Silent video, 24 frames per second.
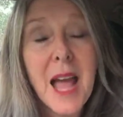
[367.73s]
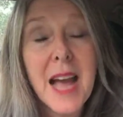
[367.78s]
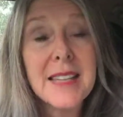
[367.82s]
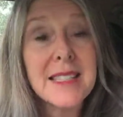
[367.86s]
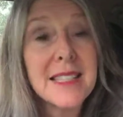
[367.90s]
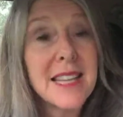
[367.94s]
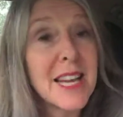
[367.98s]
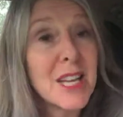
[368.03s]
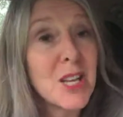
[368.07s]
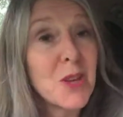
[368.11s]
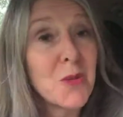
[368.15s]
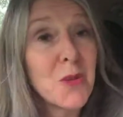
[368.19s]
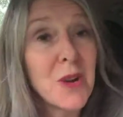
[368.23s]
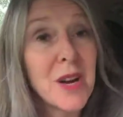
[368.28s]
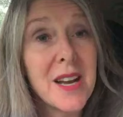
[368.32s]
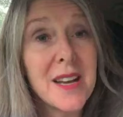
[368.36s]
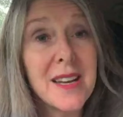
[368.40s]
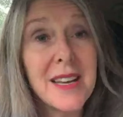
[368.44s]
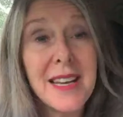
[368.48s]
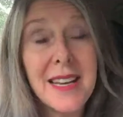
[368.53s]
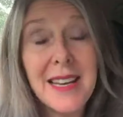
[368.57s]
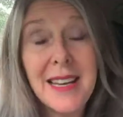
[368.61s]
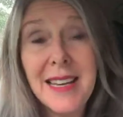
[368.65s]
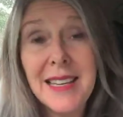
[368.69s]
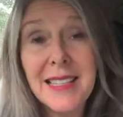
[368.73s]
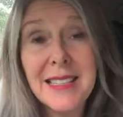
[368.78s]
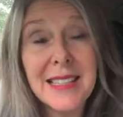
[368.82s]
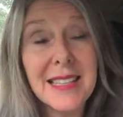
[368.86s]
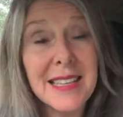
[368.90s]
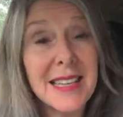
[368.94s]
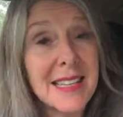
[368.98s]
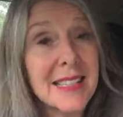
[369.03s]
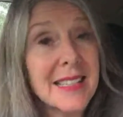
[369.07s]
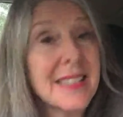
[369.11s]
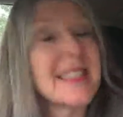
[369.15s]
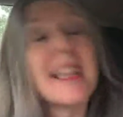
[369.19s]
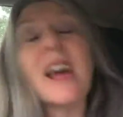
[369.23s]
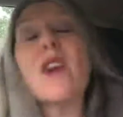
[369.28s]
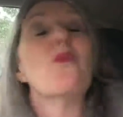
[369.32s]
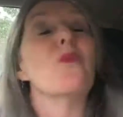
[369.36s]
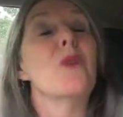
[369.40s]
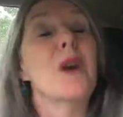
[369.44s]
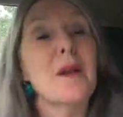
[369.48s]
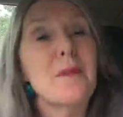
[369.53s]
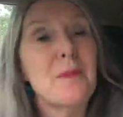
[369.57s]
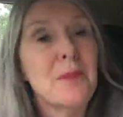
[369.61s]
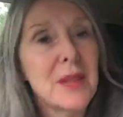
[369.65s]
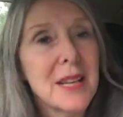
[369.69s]
I tell you what, it's it's that
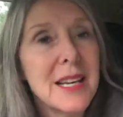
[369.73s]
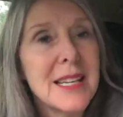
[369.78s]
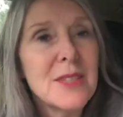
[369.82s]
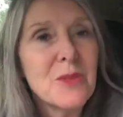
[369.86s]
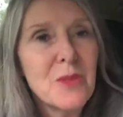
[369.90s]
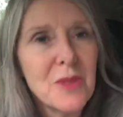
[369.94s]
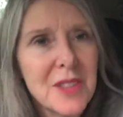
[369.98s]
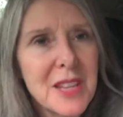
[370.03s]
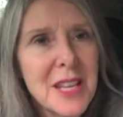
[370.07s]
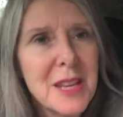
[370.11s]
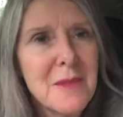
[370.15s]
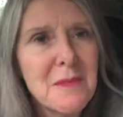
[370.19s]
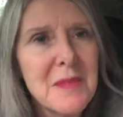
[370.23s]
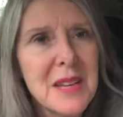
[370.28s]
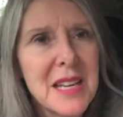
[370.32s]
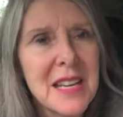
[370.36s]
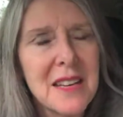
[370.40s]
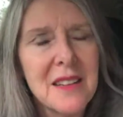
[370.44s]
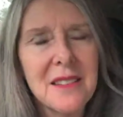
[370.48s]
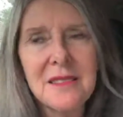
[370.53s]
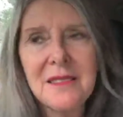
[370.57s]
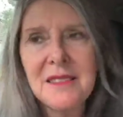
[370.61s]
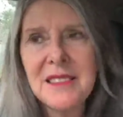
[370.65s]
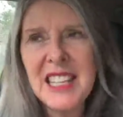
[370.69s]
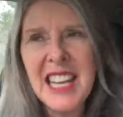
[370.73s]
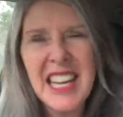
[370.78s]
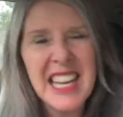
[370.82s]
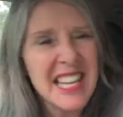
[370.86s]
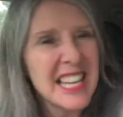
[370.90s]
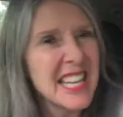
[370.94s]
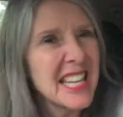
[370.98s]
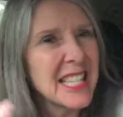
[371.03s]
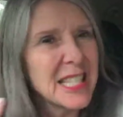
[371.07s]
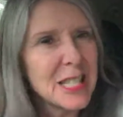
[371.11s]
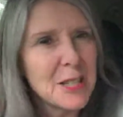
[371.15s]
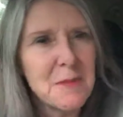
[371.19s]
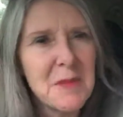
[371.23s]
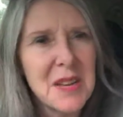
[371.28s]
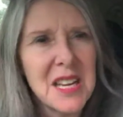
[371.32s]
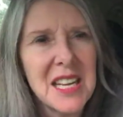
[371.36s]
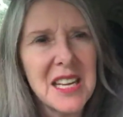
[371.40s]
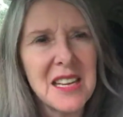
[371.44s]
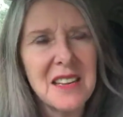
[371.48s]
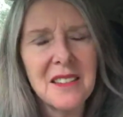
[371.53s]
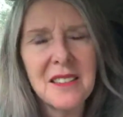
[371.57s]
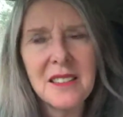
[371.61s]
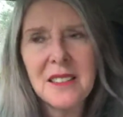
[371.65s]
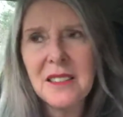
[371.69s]
one place within me that gets
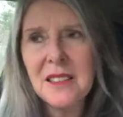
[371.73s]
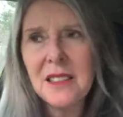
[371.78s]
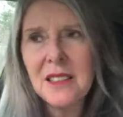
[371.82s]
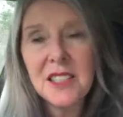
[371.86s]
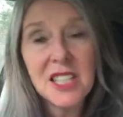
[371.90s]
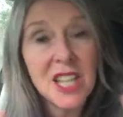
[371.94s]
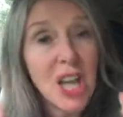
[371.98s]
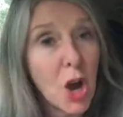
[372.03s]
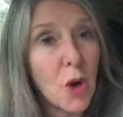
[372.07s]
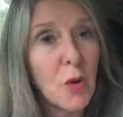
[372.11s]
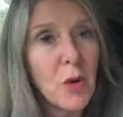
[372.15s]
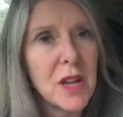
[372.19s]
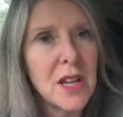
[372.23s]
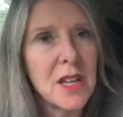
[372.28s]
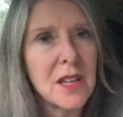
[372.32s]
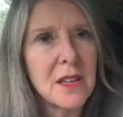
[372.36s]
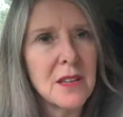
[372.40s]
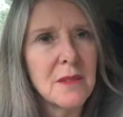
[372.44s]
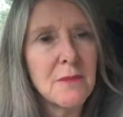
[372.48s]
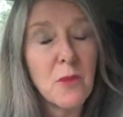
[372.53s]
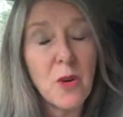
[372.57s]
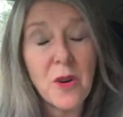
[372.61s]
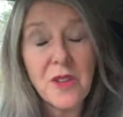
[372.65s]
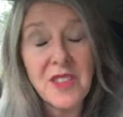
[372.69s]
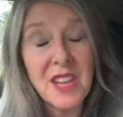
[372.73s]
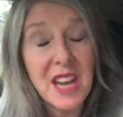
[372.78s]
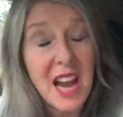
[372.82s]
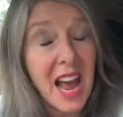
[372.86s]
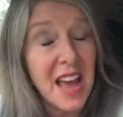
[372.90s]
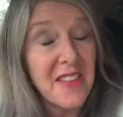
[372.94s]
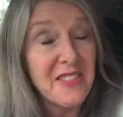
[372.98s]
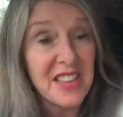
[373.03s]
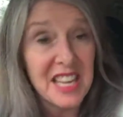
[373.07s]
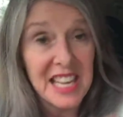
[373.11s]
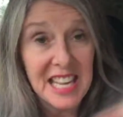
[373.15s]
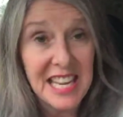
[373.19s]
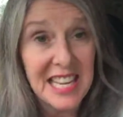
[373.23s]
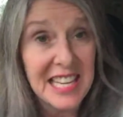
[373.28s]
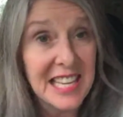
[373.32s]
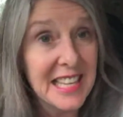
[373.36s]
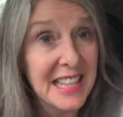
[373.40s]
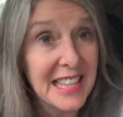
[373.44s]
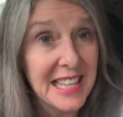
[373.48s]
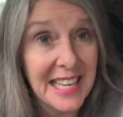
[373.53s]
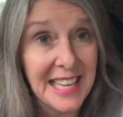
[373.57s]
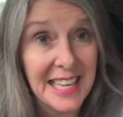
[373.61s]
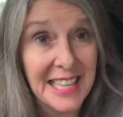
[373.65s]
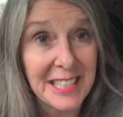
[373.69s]
me going more than I think
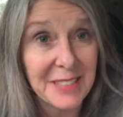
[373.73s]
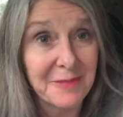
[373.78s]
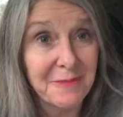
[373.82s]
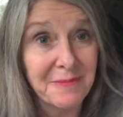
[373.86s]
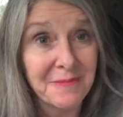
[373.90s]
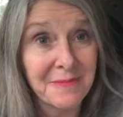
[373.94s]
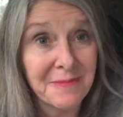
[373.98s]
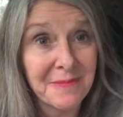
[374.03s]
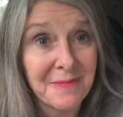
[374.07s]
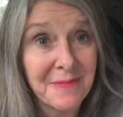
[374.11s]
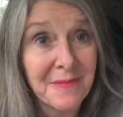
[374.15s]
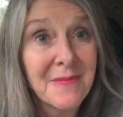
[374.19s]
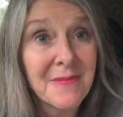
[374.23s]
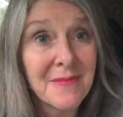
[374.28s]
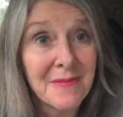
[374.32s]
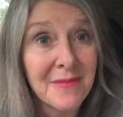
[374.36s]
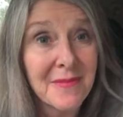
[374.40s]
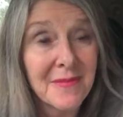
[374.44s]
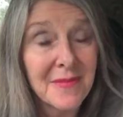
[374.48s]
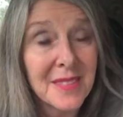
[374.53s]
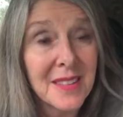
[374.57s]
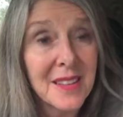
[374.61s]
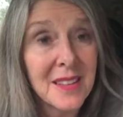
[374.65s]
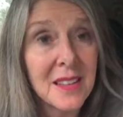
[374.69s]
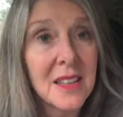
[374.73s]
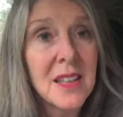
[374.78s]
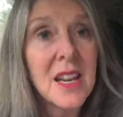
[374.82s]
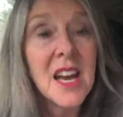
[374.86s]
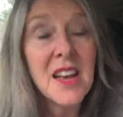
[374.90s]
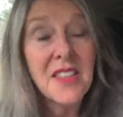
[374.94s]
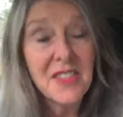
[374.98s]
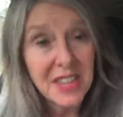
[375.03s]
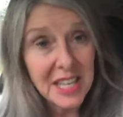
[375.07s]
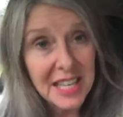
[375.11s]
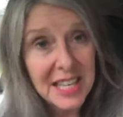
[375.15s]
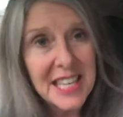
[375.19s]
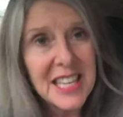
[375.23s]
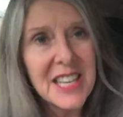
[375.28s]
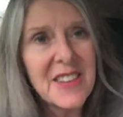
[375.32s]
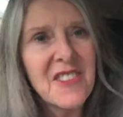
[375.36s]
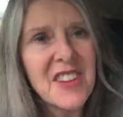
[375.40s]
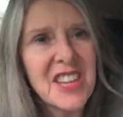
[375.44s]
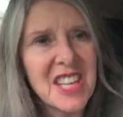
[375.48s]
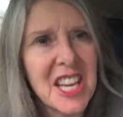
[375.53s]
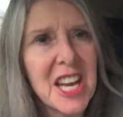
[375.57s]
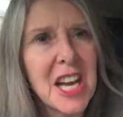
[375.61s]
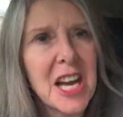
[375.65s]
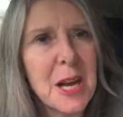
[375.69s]
anything. The
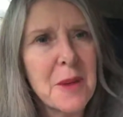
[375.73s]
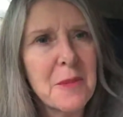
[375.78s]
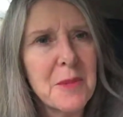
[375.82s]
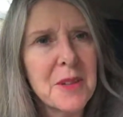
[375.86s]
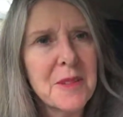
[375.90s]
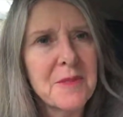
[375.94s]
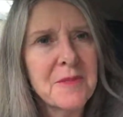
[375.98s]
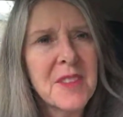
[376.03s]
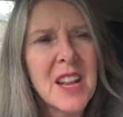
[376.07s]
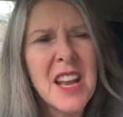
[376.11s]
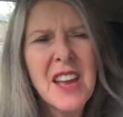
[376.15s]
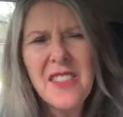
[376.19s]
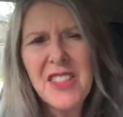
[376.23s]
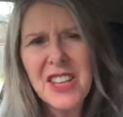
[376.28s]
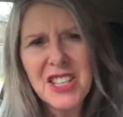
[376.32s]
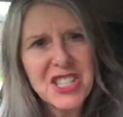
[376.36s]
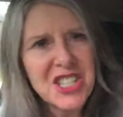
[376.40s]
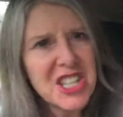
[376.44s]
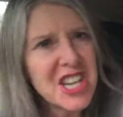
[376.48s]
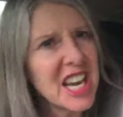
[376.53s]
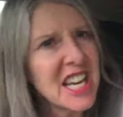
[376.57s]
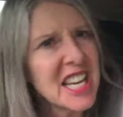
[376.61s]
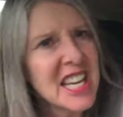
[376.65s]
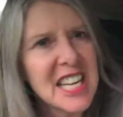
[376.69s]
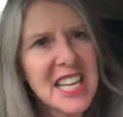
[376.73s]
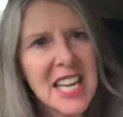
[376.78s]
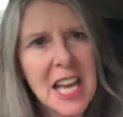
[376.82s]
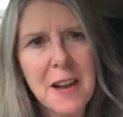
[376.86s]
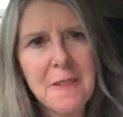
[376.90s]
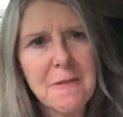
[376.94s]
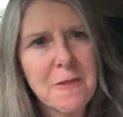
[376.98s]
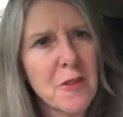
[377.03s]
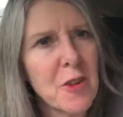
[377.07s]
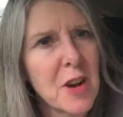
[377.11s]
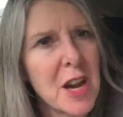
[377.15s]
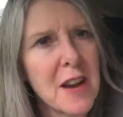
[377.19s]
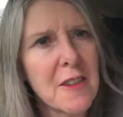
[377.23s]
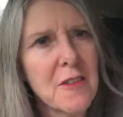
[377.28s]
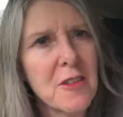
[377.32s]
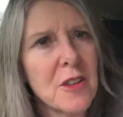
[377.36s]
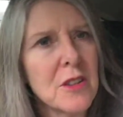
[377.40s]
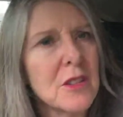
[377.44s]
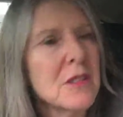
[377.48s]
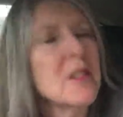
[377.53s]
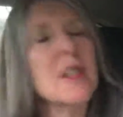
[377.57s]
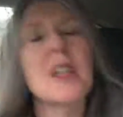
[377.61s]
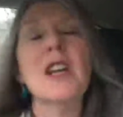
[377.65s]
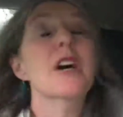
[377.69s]
giving up, the checking out
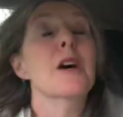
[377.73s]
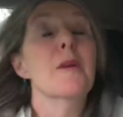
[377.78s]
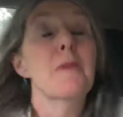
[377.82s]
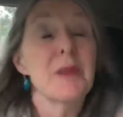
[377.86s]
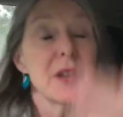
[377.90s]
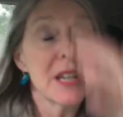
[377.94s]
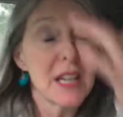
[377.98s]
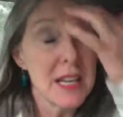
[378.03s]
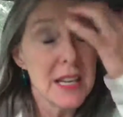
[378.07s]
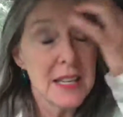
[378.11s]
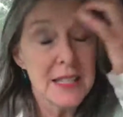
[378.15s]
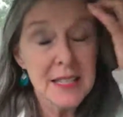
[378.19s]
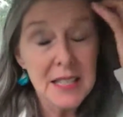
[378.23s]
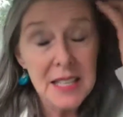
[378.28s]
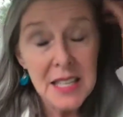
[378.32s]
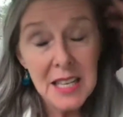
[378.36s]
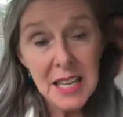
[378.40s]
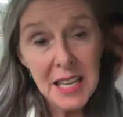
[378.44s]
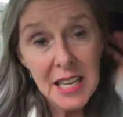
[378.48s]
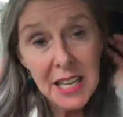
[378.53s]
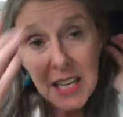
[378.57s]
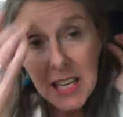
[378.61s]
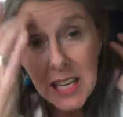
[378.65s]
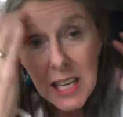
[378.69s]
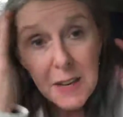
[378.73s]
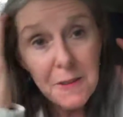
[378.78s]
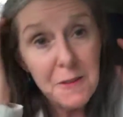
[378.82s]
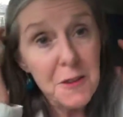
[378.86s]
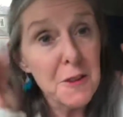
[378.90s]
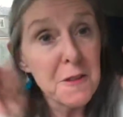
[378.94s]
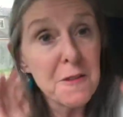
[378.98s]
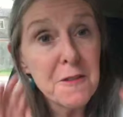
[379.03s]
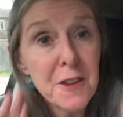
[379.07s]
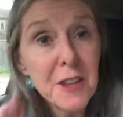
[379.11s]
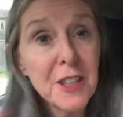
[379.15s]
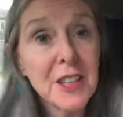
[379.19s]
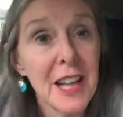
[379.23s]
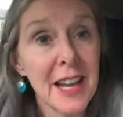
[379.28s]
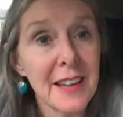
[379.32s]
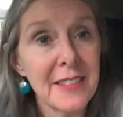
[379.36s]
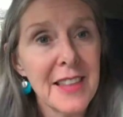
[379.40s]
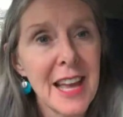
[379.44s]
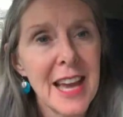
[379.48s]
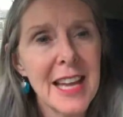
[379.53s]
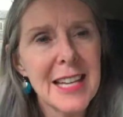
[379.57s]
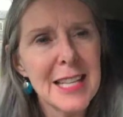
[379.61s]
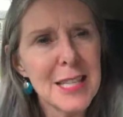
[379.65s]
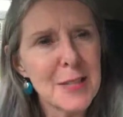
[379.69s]
forever. Because if you feel
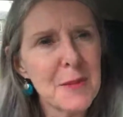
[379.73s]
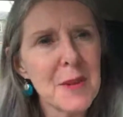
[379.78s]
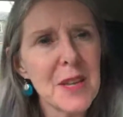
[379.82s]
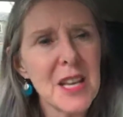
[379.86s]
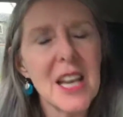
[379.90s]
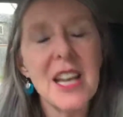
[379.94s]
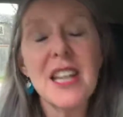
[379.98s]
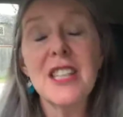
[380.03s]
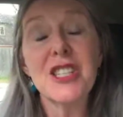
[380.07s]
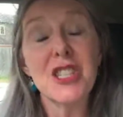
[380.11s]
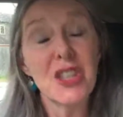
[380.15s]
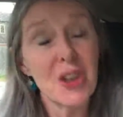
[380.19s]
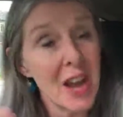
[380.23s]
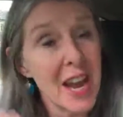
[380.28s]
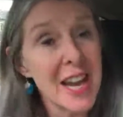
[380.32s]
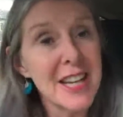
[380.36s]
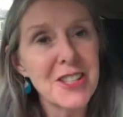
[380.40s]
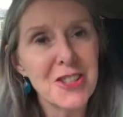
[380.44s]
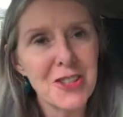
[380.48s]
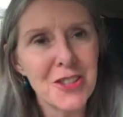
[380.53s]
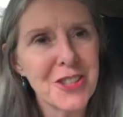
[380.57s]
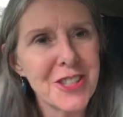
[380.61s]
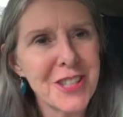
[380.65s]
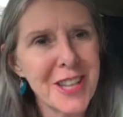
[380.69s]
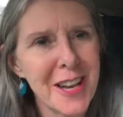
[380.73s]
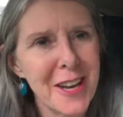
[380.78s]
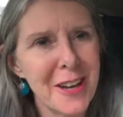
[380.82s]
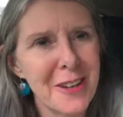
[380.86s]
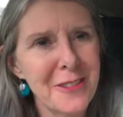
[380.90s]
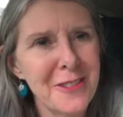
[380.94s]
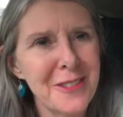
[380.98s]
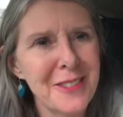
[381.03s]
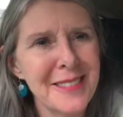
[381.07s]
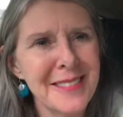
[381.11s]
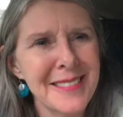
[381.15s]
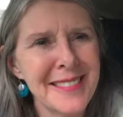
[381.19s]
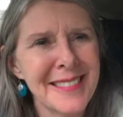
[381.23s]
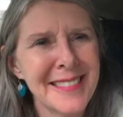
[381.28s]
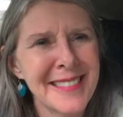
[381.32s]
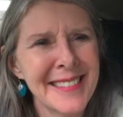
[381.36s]
like that, it's because you hate yourself.